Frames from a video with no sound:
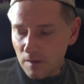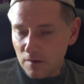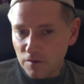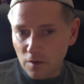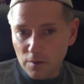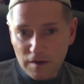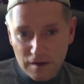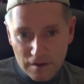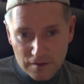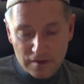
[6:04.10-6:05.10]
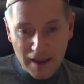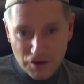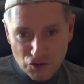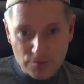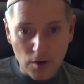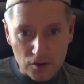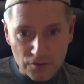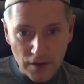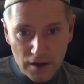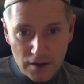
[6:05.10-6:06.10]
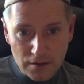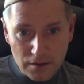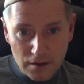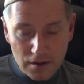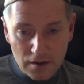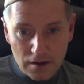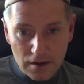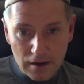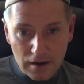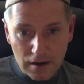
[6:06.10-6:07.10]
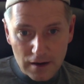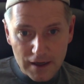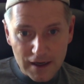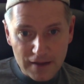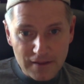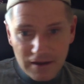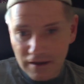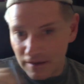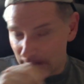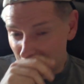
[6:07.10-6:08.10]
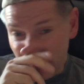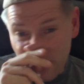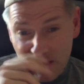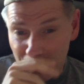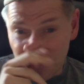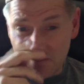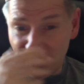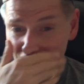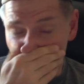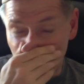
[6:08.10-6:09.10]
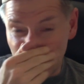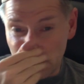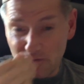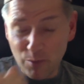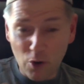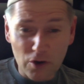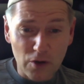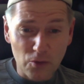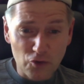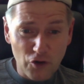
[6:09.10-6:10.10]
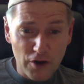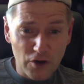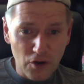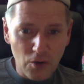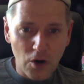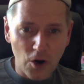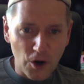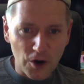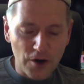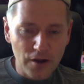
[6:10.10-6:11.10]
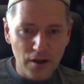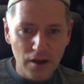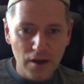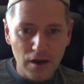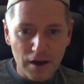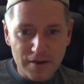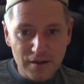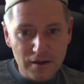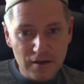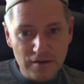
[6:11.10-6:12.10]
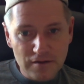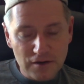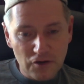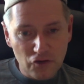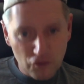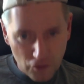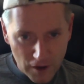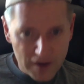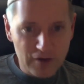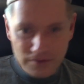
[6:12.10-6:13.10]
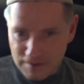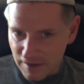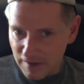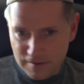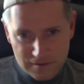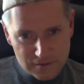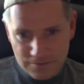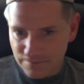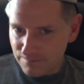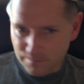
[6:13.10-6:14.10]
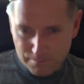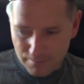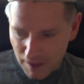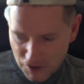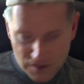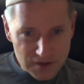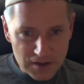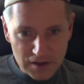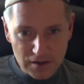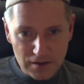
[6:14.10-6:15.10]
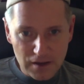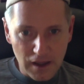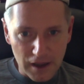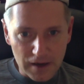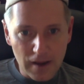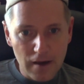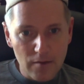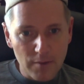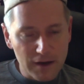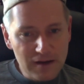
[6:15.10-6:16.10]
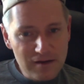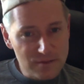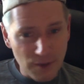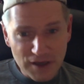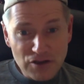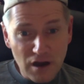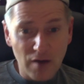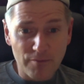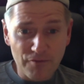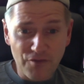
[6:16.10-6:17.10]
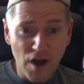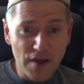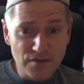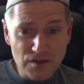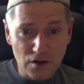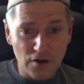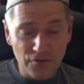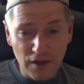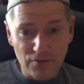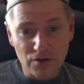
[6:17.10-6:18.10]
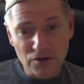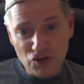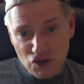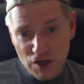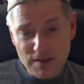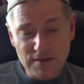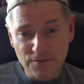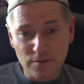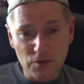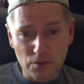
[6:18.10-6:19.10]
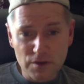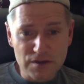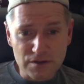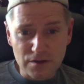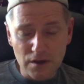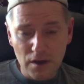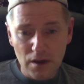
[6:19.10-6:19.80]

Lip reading: So he's extra motivated. And I think even if Bora will try to go hard, I think he's going to try to stay as much as he can. But he's my top 5-star favorite just from the reason